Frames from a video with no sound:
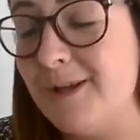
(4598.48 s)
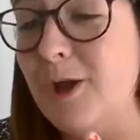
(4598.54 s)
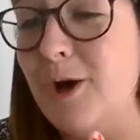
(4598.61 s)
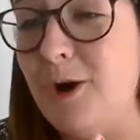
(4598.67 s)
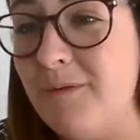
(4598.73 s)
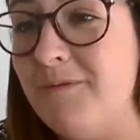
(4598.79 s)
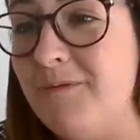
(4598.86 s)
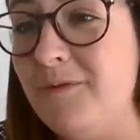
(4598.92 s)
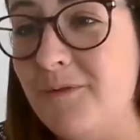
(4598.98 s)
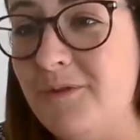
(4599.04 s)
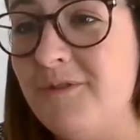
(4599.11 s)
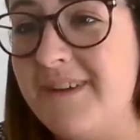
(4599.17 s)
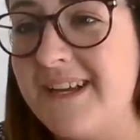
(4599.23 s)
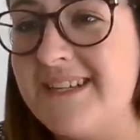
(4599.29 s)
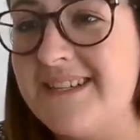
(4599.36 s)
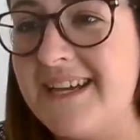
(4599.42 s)
a lot of
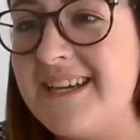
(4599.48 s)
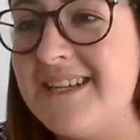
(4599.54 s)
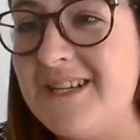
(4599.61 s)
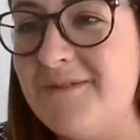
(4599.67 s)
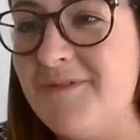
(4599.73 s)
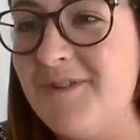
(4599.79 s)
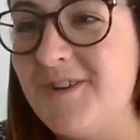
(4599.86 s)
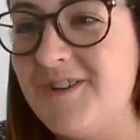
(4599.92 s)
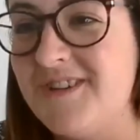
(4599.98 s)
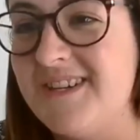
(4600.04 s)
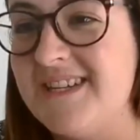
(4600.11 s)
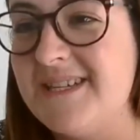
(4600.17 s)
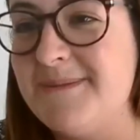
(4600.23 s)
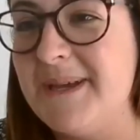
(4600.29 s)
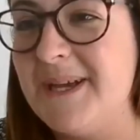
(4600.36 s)
other executive functions.